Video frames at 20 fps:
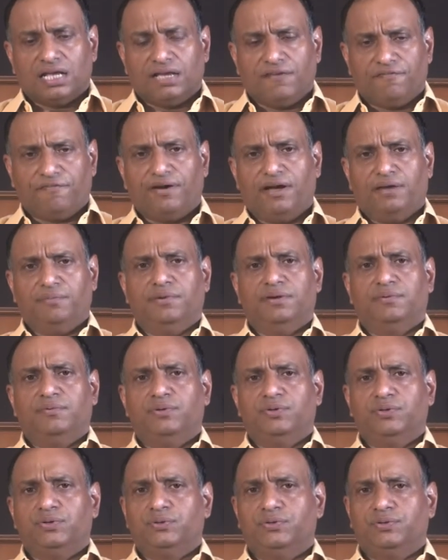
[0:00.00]
If I am
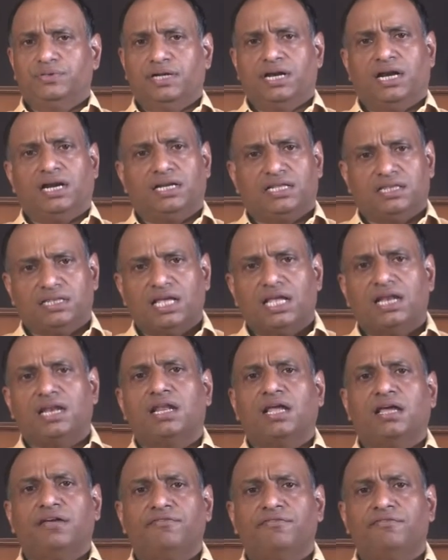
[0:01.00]
able to do that,
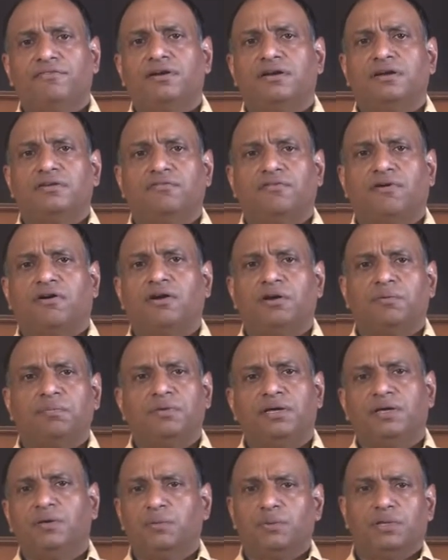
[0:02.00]
then life will
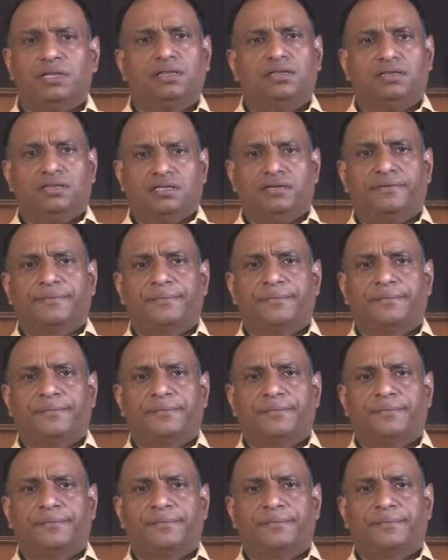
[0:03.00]
reward me with